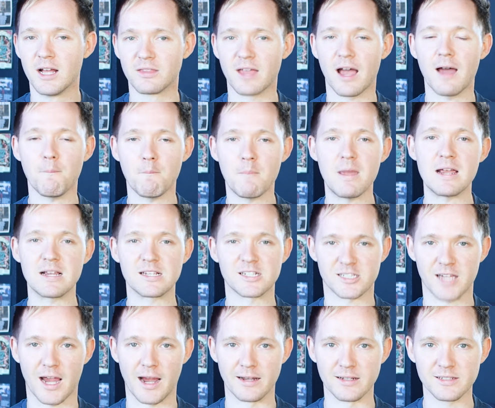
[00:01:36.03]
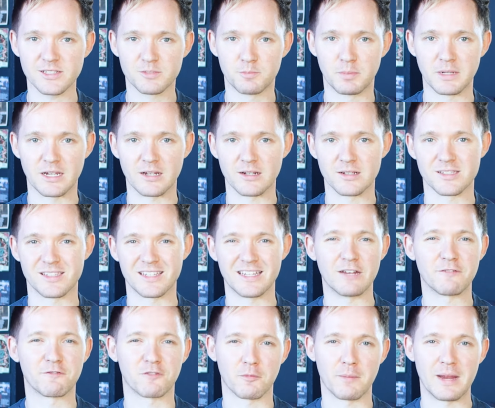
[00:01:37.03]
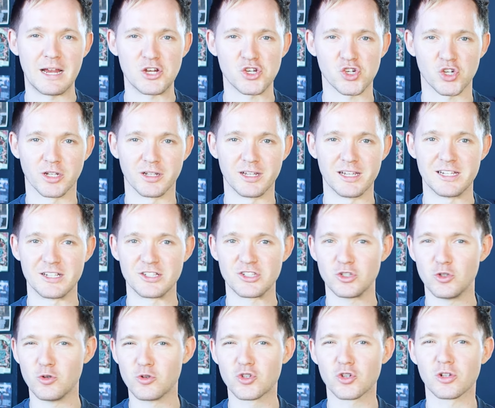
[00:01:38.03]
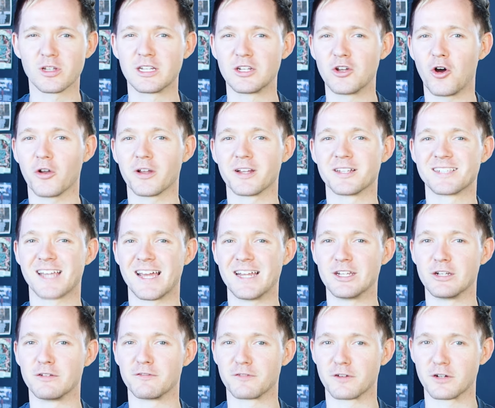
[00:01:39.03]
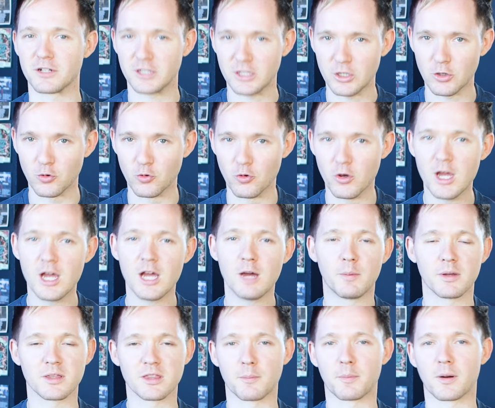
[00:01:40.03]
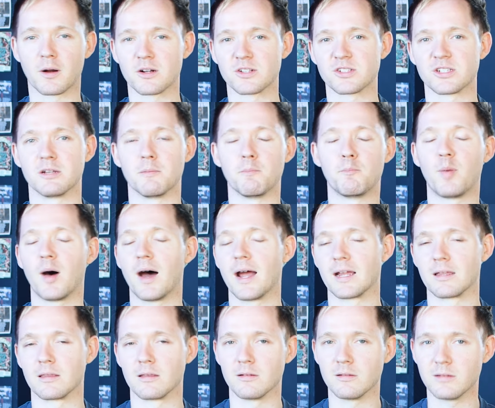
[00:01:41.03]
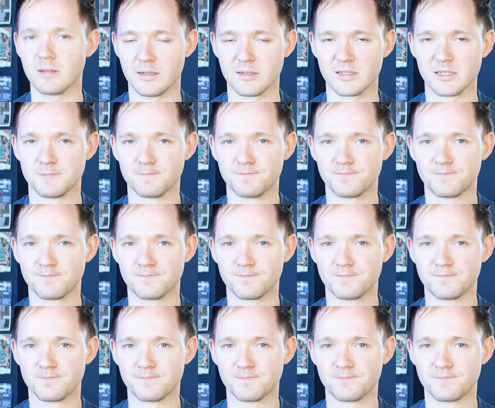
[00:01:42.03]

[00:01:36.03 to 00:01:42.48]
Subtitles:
That makes sense because the information is usually not intended for you, but the person buying the lead.